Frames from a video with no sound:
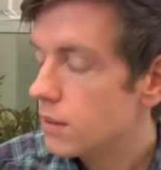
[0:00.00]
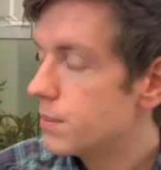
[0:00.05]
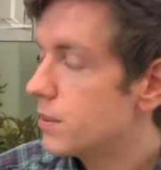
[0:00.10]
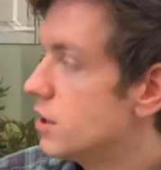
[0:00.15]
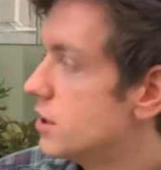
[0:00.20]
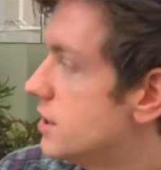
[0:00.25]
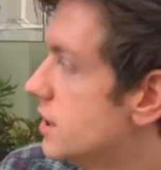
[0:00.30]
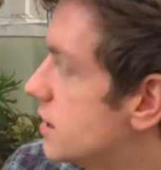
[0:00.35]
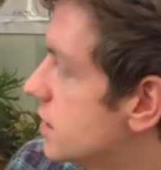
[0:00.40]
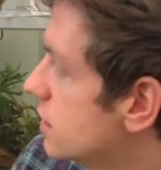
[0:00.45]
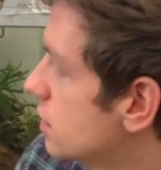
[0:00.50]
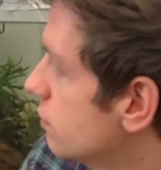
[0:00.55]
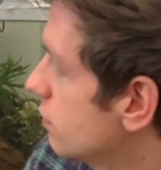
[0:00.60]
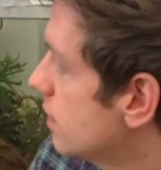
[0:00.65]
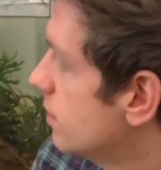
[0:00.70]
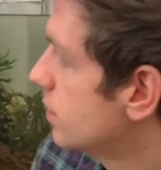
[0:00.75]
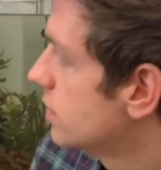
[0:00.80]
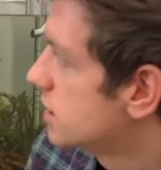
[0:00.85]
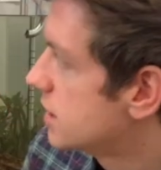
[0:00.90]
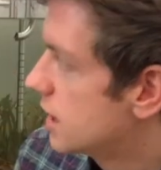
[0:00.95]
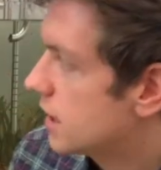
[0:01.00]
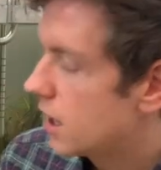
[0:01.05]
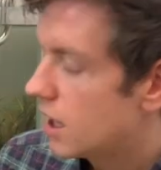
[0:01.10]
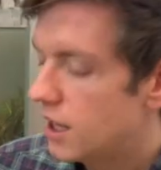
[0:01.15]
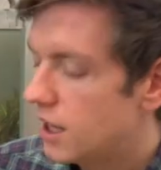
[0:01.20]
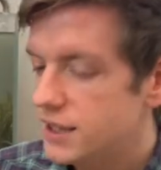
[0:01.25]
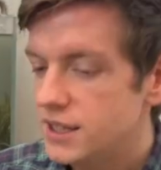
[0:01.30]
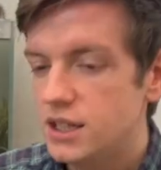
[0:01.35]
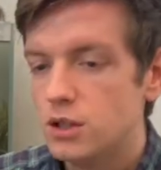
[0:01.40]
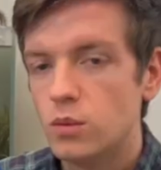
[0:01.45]
Because this is a rimless tank,
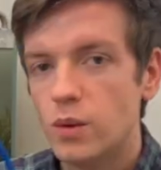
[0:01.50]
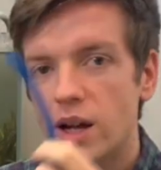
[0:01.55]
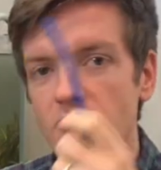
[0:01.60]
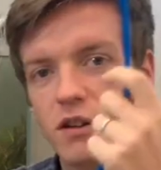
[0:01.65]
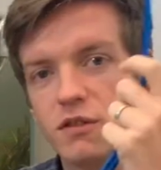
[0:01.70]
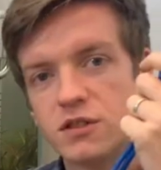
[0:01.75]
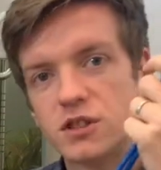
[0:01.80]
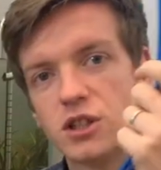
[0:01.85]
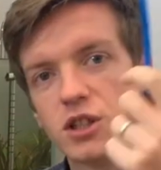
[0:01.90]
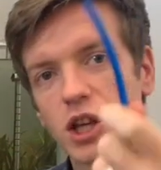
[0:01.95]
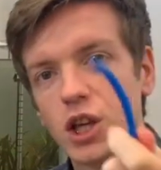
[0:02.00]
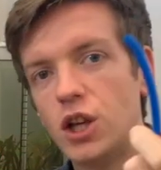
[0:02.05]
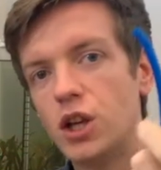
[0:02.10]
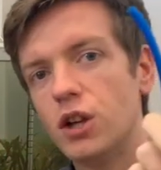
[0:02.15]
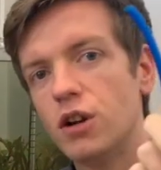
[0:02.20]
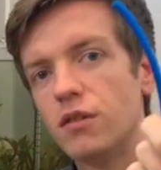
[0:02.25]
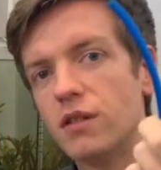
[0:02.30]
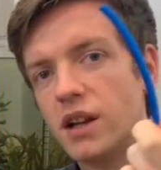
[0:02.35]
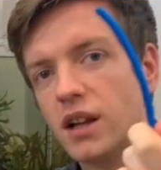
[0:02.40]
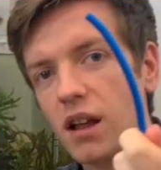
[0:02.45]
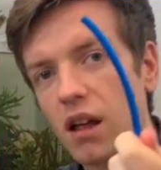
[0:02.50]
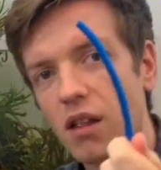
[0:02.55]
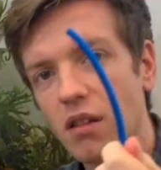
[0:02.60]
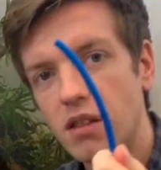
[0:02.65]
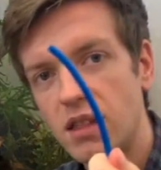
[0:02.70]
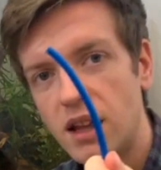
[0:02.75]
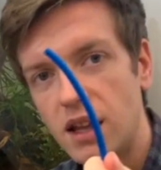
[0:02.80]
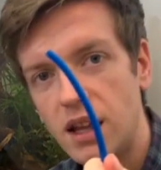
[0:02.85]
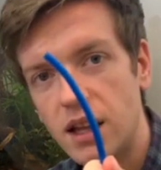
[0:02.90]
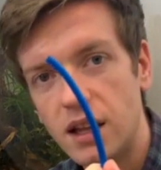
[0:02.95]
I need a way of securing
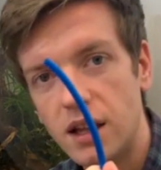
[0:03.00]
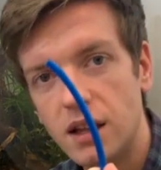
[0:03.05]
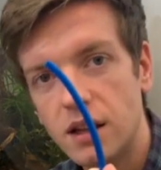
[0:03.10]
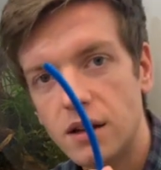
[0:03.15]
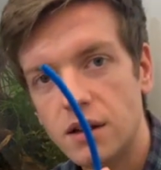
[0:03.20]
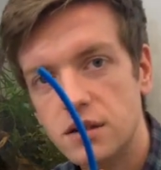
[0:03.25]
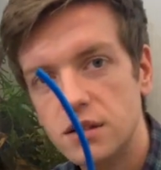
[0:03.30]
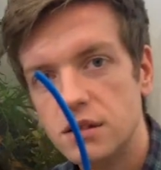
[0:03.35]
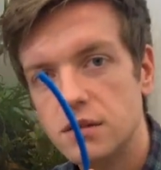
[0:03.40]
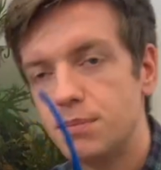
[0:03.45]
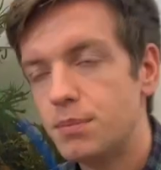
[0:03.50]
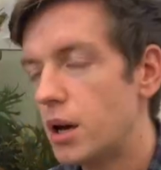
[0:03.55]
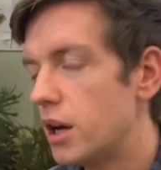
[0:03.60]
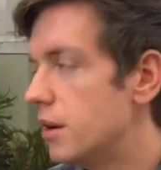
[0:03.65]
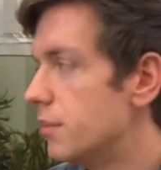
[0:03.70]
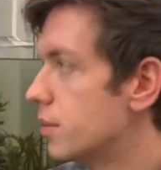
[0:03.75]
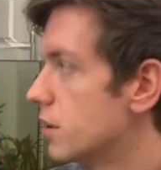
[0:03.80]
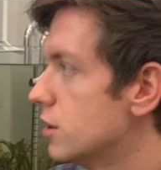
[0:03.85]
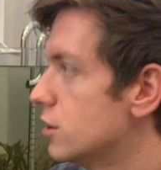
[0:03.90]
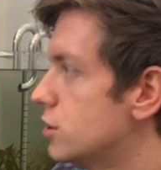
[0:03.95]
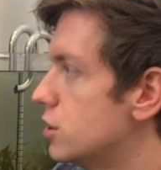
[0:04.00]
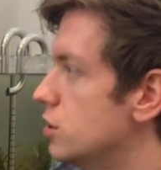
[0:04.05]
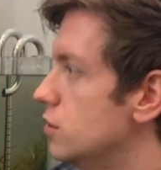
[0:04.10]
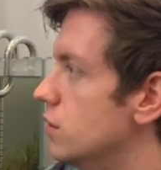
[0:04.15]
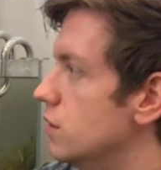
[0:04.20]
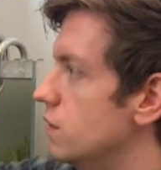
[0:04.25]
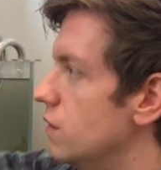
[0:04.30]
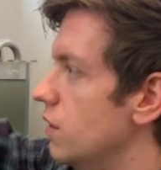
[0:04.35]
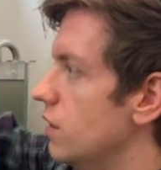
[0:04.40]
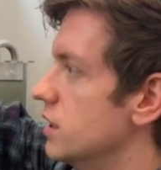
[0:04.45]
the pipe
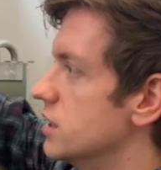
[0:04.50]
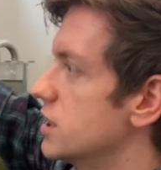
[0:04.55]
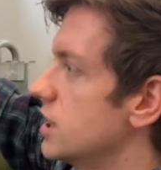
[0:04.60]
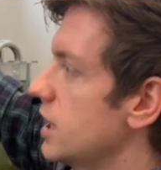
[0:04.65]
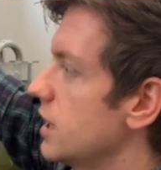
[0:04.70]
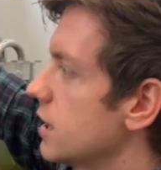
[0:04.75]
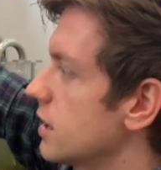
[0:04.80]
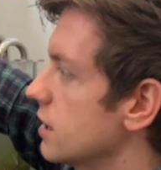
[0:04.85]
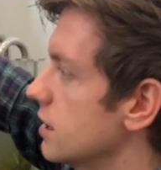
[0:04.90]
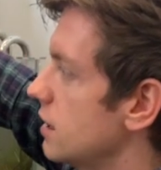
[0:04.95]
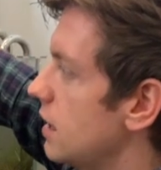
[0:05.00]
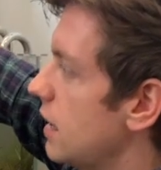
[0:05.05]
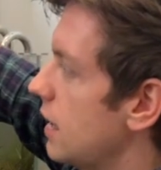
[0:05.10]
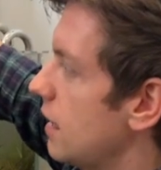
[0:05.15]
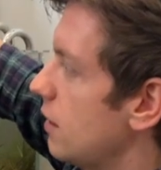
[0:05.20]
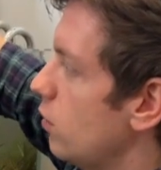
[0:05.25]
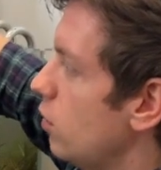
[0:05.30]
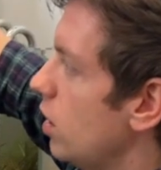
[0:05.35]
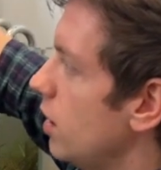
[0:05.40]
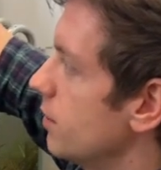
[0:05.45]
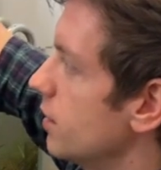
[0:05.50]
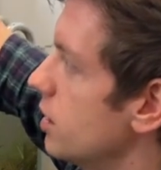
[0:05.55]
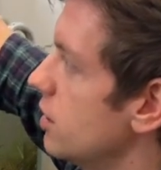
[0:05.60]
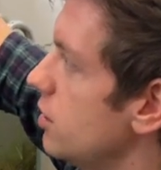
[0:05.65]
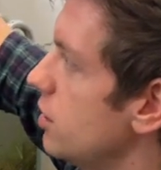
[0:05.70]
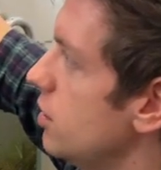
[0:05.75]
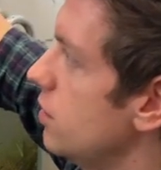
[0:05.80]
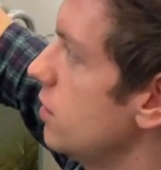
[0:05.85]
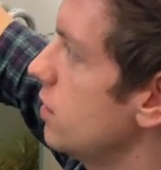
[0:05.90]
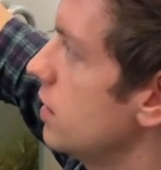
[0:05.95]
to the tank. And what I'm going
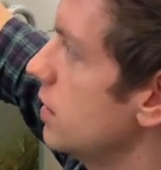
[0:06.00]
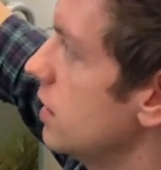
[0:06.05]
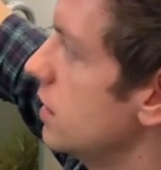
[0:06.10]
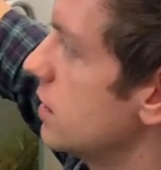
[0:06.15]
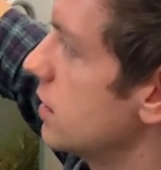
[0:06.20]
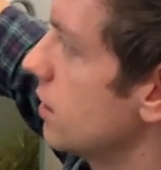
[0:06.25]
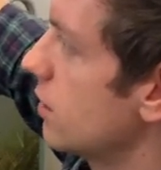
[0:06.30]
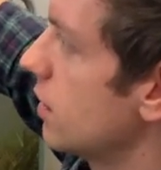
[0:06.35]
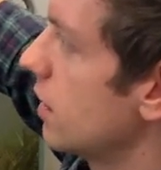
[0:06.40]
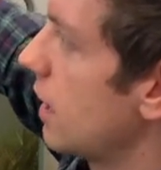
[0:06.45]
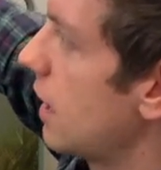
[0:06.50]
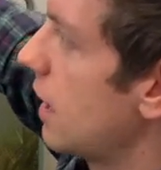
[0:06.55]
to do is I'm going to